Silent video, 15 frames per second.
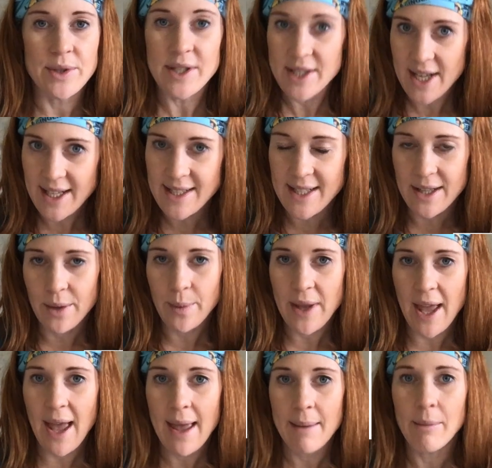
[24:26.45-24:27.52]
suggested that we
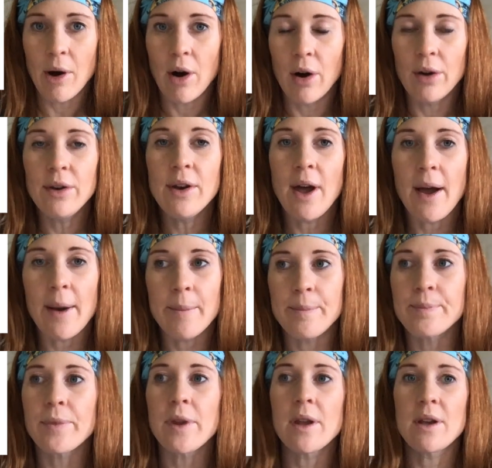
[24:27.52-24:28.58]
get him
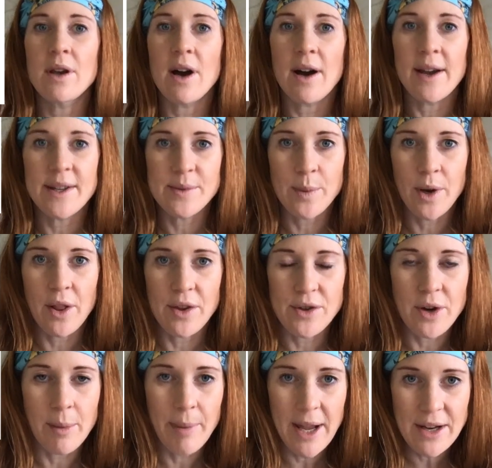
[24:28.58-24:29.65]
on. Guy's one of the
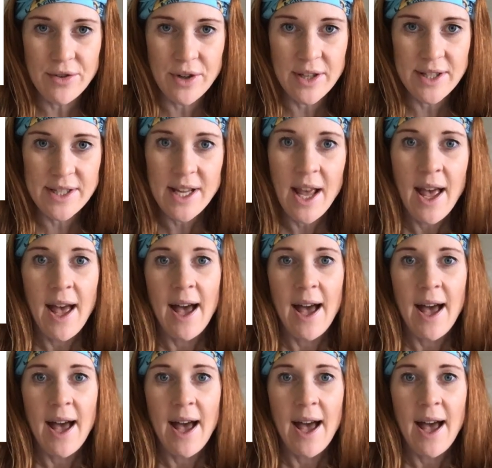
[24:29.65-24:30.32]
top patrons.